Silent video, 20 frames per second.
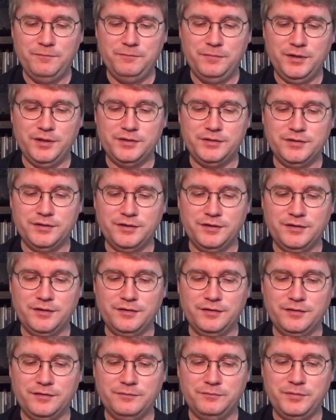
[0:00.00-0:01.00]
but
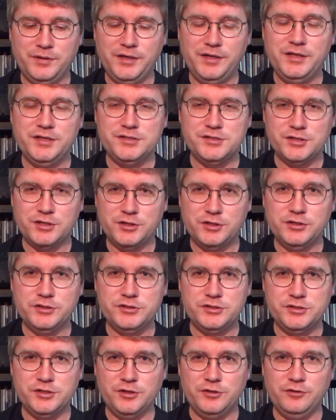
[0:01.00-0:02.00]
it is a good
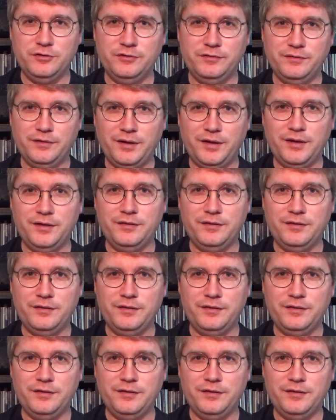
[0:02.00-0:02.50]
tune.